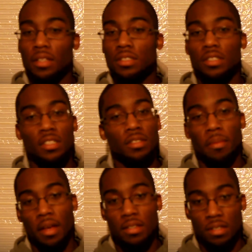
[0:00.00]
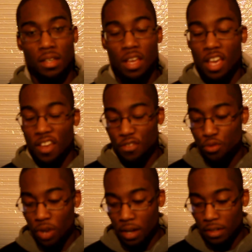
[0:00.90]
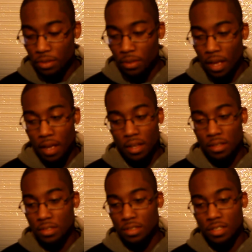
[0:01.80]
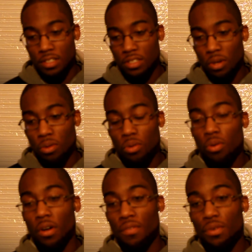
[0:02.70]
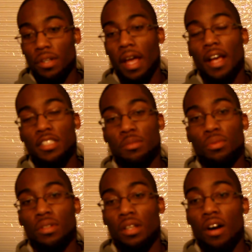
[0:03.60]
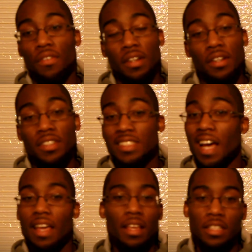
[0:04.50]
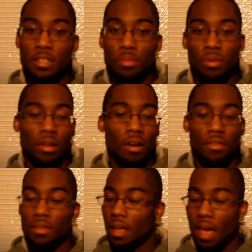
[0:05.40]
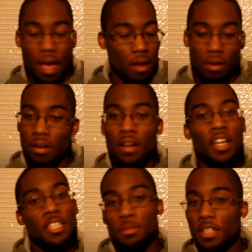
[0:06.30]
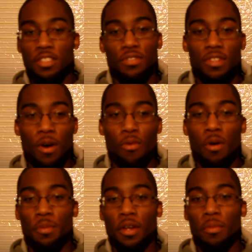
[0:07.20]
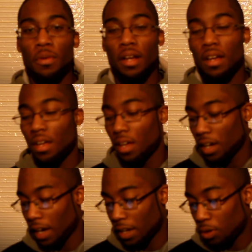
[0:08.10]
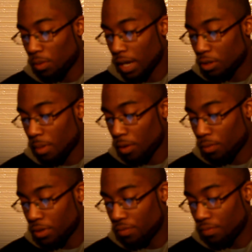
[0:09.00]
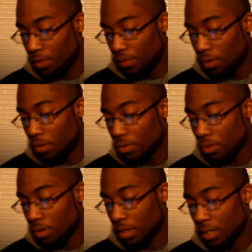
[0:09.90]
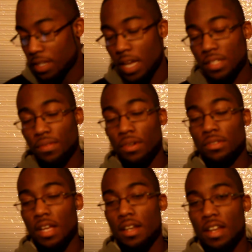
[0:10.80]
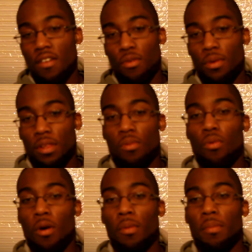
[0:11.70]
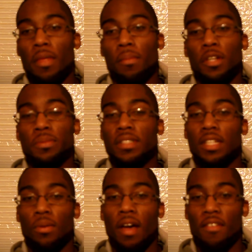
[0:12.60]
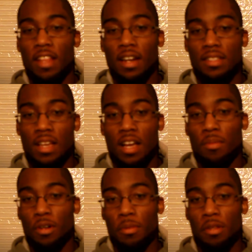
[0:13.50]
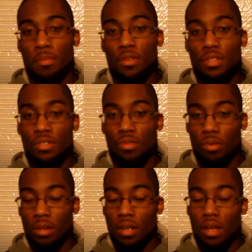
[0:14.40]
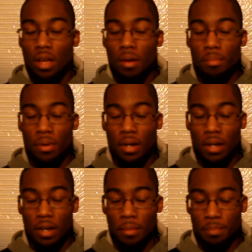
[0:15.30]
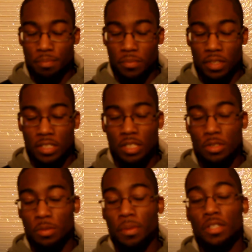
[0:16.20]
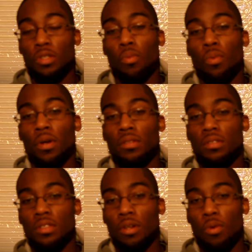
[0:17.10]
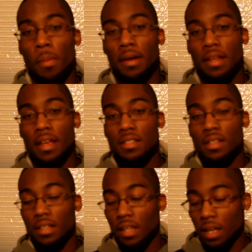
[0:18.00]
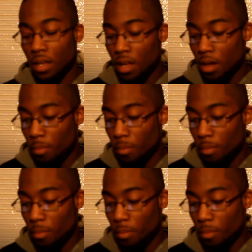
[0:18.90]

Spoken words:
It's just amazing. If you try to do that, it's just so cool if you can actually pull it off. You know, it's not easy to pull it off at all, especially if you're not warmed up. When I know when I do my reviews on saxophones, I never really warm up that much because I don't have a lot of time when I'm in the music store. But it just depends on what my day is looking like.